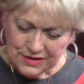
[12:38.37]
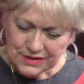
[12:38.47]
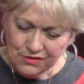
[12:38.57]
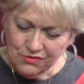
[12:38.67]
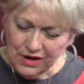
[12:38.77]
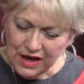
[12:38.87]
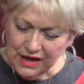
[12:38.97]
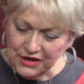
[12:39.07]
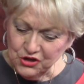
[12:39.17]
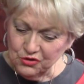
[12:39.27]
So
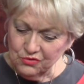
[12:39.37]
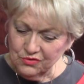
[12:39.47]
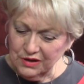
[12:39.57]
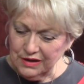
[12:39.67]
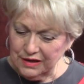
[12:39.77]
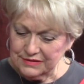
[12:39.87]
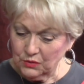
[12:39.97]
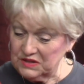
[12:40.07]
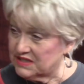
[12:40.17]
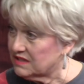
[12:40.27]

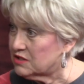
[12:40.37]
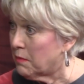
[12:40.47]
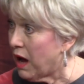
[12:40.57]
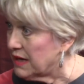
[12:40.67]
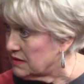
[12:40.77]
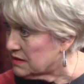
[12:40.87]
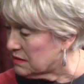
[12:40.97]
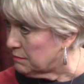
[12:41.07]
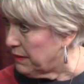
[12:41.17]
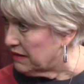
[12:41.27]
so he systemized
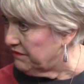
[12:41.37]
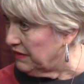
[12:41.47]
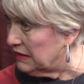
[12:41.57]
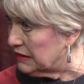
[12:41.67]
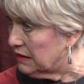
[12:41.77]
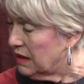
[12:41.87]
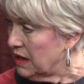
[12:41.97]
pedophilia.